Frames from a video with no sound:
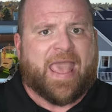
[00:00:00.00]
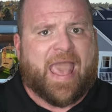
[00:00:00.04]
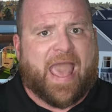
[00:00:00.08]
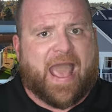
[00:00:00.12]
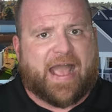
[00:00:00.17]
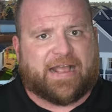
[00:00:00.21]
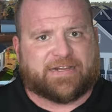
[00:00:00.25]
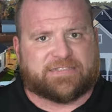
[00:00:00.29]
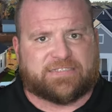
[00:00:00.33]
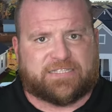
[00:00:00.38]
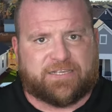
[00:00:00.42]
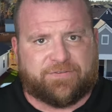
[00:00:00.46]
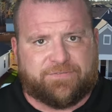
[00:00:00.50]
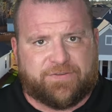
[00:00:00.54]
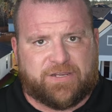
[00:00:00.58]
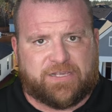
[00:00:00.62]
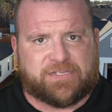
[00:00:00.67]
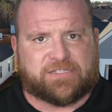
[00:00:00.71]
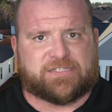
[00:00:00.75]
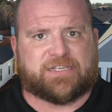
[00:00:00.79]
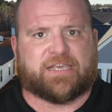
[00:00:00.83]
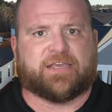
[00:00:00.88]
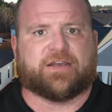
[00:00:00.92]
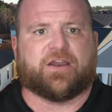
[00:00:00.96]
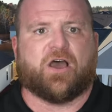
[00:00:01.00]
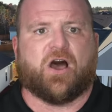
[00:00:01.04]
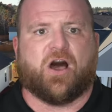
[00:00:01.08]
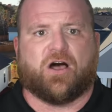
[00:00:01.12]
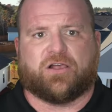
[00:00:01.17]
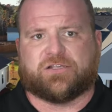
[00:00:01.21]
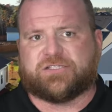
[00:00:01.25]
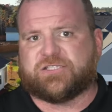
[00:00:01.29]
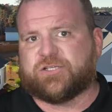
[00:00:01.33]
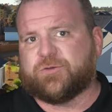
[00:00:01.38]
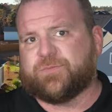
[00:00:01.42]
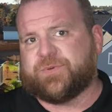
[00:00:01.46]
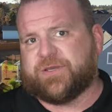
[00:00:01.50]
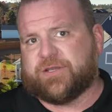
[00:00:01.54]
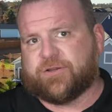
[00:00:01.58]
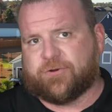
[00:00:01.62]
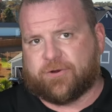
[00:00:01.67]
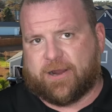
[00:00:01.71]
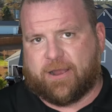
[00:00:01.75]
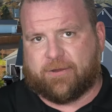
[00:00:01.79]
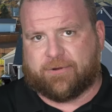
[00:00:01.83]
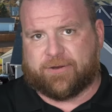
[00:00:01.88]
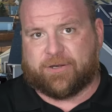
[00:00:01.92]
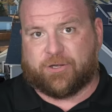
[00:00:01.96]
Activities can also be
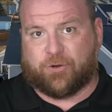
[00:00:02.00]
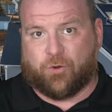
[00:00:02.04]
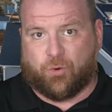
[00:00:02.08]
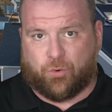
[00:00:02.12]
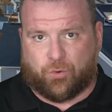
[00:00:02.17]
crowded